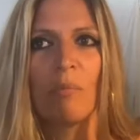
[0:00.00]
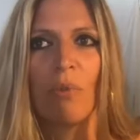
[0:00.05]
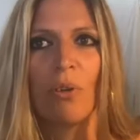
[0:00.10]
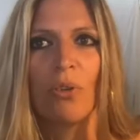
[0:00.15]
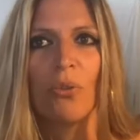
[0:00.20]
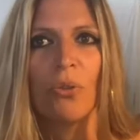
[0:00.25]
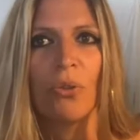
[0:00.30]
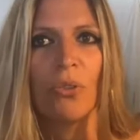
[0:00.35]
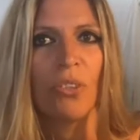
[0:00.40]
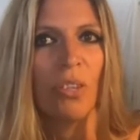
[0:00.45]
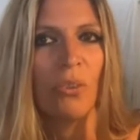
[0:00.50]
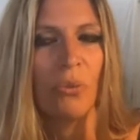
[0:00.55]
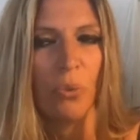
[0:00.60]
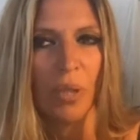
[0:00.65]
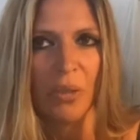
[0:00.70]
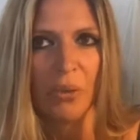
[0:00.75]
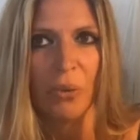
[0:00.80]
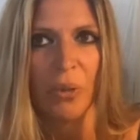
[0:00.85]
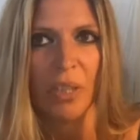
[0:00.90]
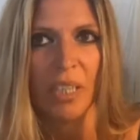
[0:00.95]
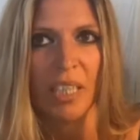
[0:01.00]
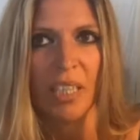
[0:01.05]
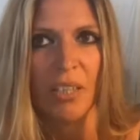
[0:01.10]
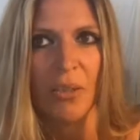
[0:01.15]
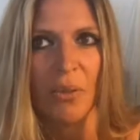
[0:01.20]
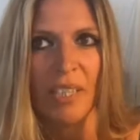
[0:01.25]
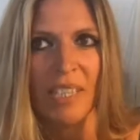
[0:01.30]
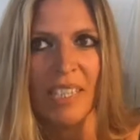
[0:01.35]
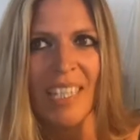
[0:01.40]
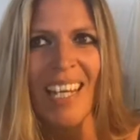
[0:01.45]
You could not do that to a kid,
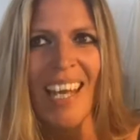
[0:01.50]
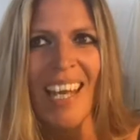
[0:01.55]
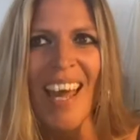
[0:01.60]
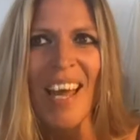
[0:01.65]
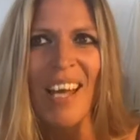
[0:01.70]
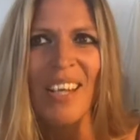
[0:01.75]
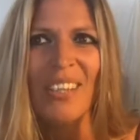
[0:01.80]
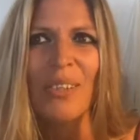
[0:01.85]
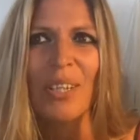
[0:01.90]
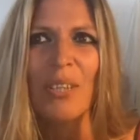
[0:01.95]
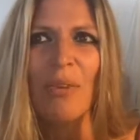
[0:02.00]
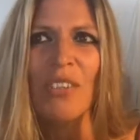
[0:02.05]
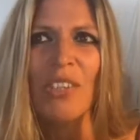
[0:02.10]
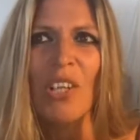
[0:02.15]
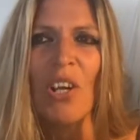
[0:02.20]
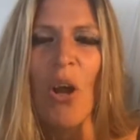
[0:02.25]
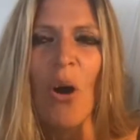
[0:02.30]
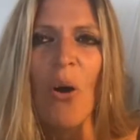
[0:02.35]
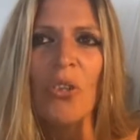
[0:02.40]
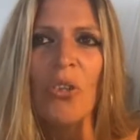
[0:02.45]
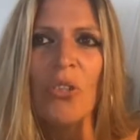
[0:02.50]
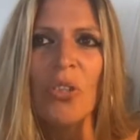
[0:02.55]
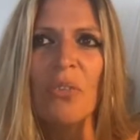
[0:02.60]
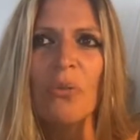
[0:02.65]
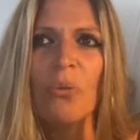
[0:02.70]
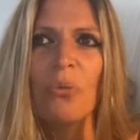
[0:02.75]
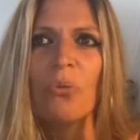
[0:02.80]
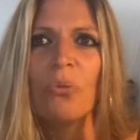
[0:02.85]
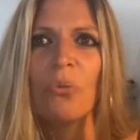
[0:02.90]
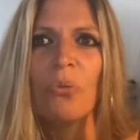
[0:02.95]
you see? So it was a long journey
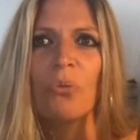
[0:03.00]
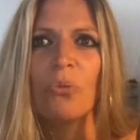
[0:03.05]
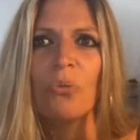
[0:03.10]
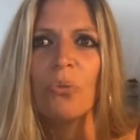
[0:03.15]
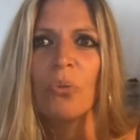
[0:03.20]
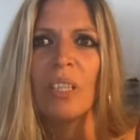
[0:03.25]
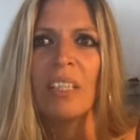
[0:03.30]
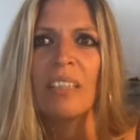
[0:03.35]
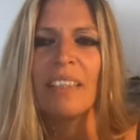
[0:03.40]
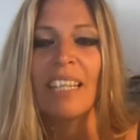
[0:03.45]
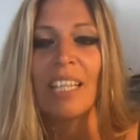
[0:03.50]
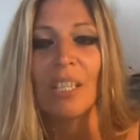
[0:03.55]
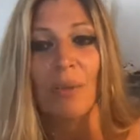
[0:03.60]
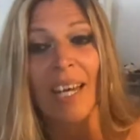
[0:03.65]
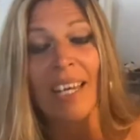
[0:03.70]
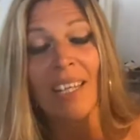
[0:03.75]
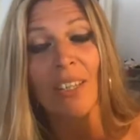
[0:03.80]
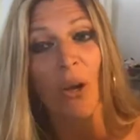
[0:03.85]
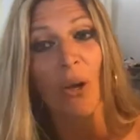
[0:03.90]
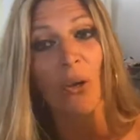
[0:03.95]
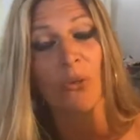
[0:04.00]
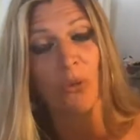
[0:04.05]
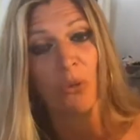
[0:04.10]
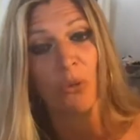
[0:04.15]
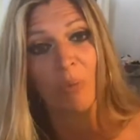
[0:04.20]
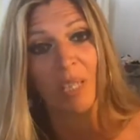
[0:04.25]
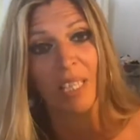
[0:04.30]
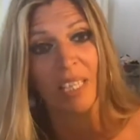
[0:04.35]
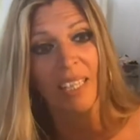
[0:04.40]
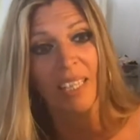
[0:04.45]
to integrate her to
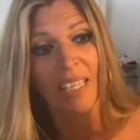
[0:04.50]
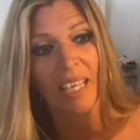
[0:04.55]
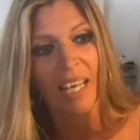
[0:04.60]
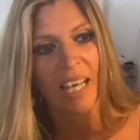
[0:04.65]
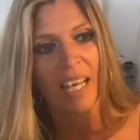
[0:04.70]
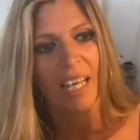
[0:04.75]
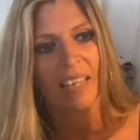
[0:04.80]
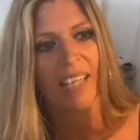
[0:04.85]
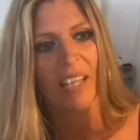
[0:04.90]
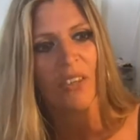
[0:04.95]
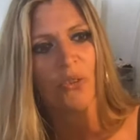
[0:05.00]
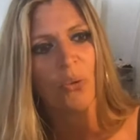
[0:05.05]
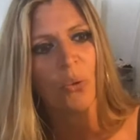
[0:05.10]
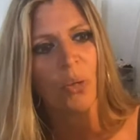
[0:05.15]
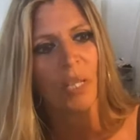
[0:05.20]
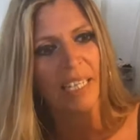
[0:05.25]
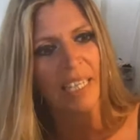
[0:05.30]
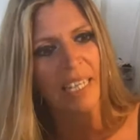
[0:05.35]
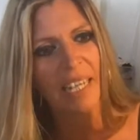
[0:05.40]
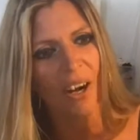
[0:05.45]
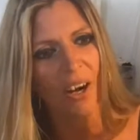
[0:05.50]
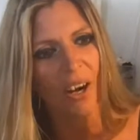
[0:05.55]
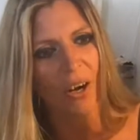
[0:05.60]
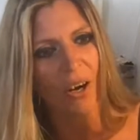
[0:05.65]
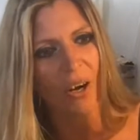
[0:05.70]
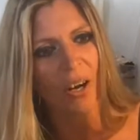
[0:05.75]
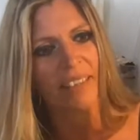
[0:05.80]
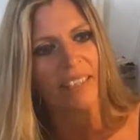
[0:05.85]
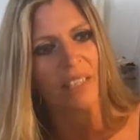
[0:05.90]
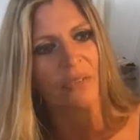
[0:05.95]
me, then to heal
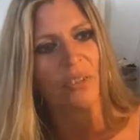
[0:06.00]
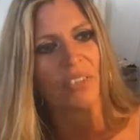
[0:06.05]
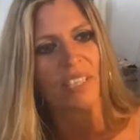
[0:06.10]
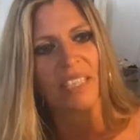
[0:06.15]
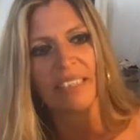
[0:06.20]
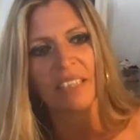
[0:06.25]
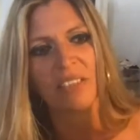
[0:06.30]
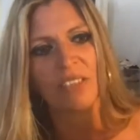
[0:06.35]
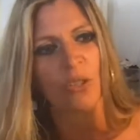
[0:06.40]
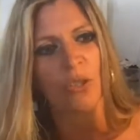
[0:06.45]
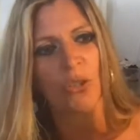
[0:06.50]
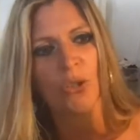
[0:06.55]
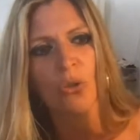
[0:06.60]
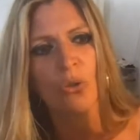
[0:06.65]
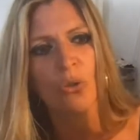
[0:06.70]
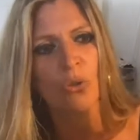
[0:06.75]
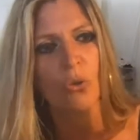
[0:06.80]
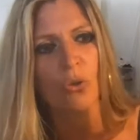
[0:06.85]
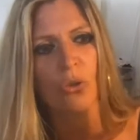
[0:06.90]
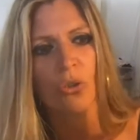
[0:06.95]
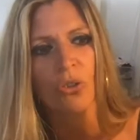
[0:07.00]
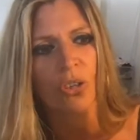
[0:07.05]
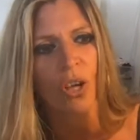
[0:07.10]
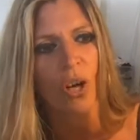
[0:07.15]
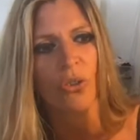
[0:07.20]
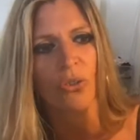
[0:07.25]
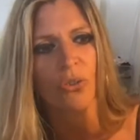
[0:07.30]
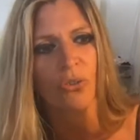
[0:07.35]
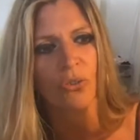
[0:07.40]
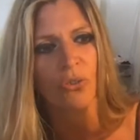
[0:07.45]
her, and it was that you could
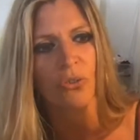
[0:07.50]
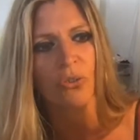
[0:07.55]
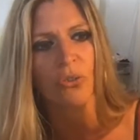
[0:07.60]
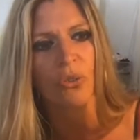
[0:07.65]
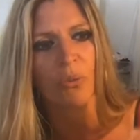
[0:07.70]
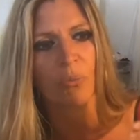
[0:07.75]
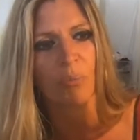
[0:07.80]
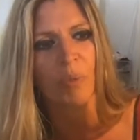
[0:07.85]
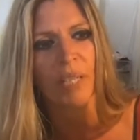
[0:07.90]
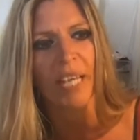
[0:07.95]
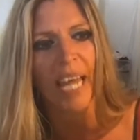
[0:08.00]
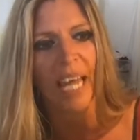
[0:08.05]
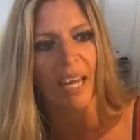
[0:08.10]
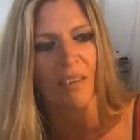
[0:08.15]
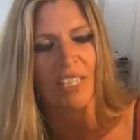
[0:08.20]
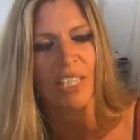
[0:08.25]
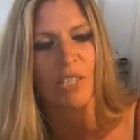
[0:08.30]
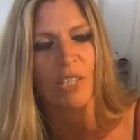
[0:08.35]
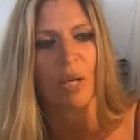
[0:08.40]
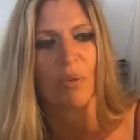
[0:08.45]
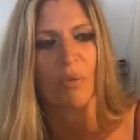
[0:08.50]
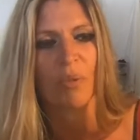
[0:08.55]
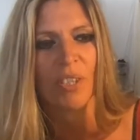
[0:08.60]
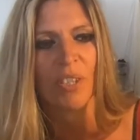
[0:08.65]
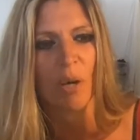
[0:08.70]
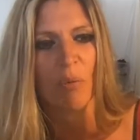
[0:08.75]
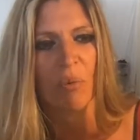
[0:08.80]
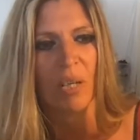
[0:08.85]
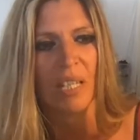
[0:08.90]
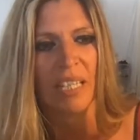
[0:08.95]
not behave this way with
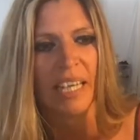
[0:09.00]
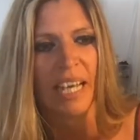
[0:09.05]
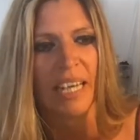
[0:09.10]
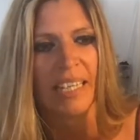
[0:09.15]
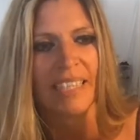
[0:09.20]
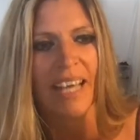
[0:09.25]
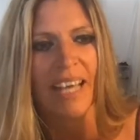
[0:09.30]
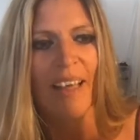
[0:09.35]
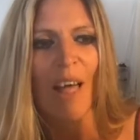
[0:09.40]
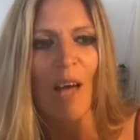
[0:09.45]
somebody else.